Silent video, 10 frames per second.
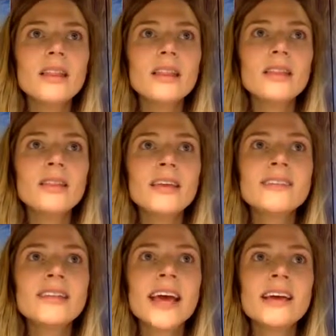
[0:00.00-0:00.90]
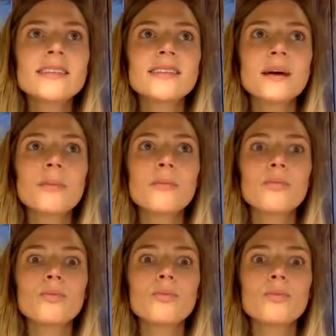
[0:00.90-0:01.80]
this takes
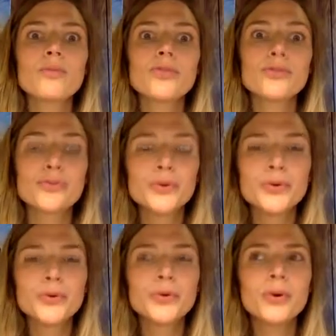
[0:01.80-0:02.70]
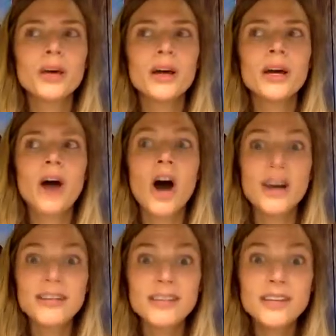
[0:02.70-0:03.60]
some true
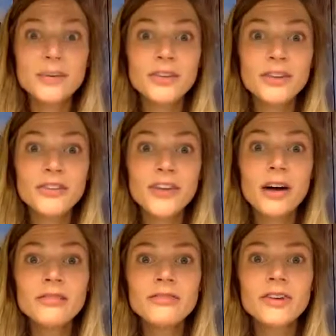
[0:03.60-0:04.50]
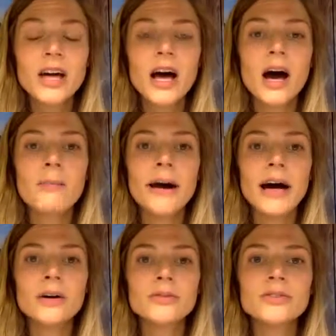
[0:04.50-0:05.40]
honesty with yourself
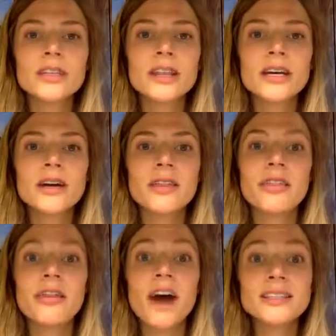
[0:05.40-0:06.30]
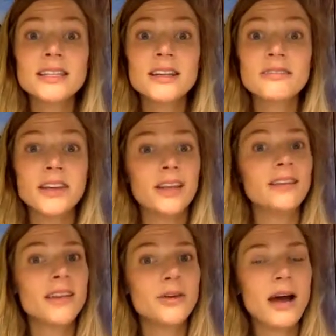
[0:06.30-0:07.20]
about the thoughts and the
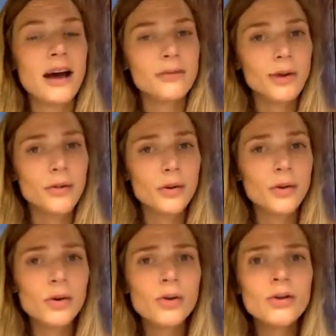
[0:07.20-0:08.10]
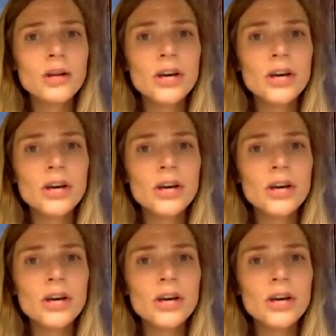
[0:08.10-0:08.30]
feelings that you have around the goal.